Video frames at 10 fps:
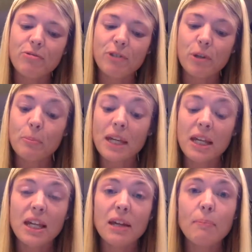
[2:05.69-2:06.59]
For
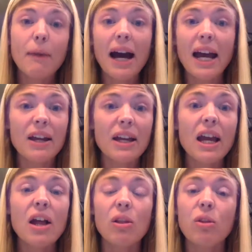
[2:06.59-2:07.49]
me, my
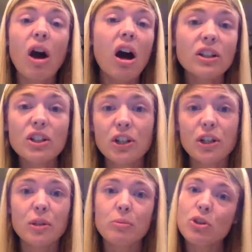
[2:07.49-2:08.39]

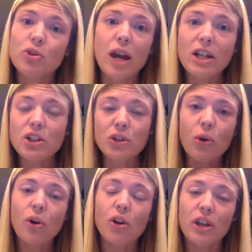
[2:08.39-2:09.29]
long-term stretch
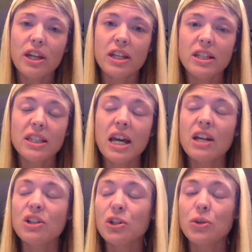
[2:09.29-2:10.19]
goal is
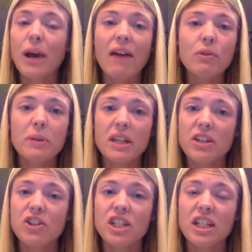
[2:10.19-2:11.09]
to have a
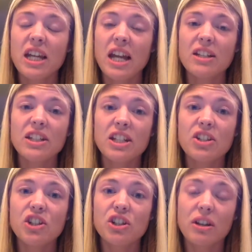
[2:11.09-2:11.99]
PhD and
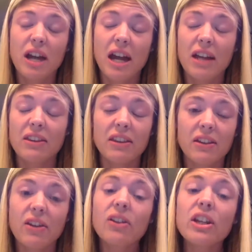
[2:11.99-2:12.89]
teach at
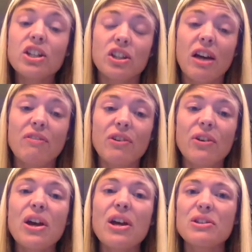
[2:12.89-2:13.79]
the collegiate level.
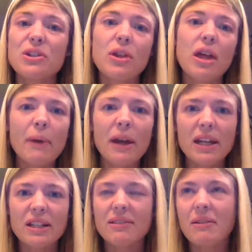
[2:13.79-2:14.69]
So that
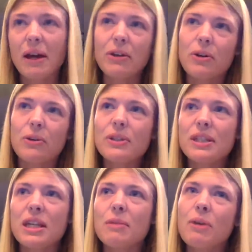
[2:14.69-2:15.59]
might, I don't know,
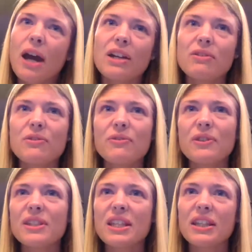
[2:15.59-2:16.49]
seem kind of
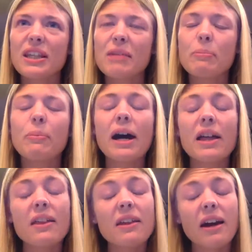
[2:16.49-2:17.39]
silly,
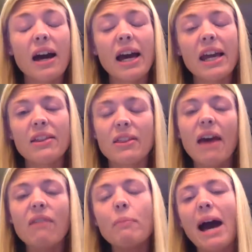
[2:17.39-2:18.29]
but I
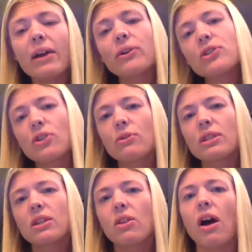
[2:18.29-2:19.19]
have
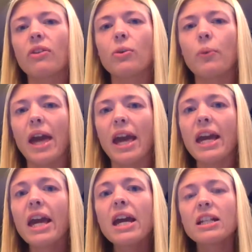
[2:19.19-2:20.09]
milestones along the
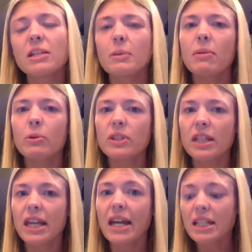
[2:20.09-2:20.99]
way to be able to
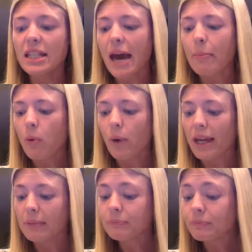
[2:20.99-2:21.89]
get to that
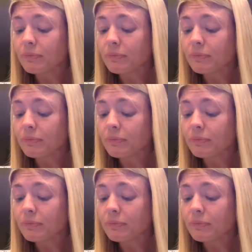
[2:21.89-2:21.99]
point.